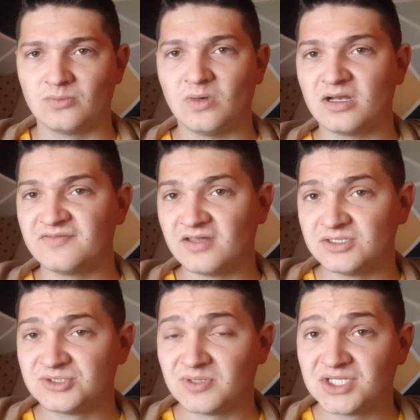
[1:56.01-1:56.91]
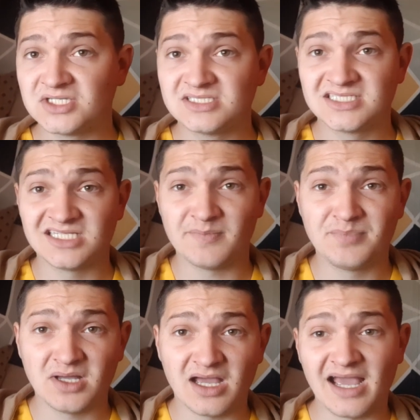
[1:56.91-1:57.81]
One of those switches,
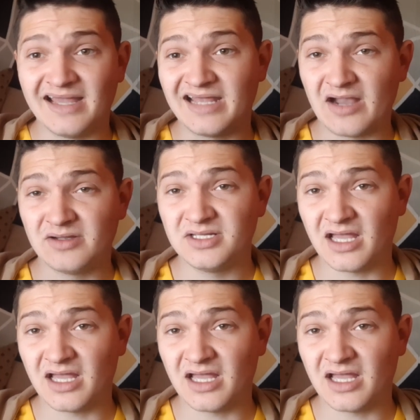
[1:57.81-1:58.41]
Slipper and Harry,